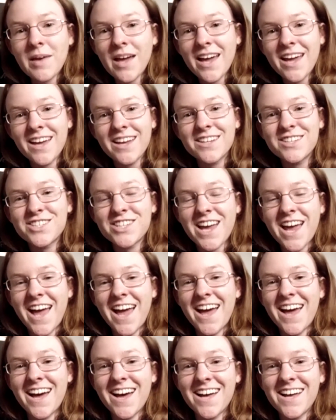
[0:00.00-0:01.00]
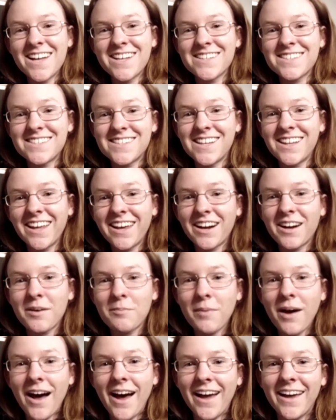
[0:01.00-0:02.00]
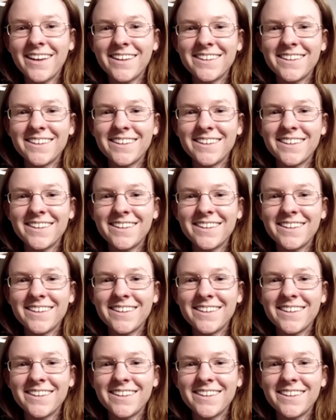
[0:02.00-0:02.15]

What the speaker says: page, and see you later. Bye.